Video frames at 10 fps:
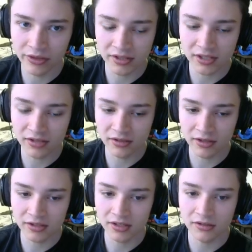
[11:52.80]
this season than
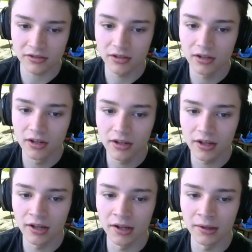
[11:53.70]
Ascent.
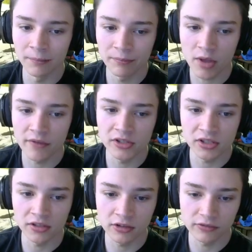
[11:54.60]

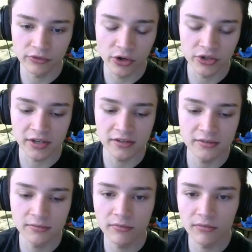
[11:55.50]
Obviously,
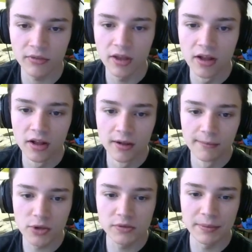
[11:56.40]
Firetech's
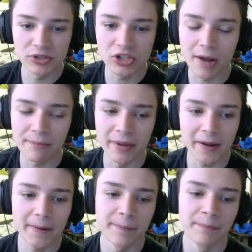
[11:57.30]
most people's top pick,
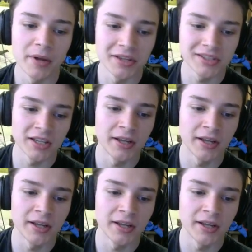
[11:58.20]
but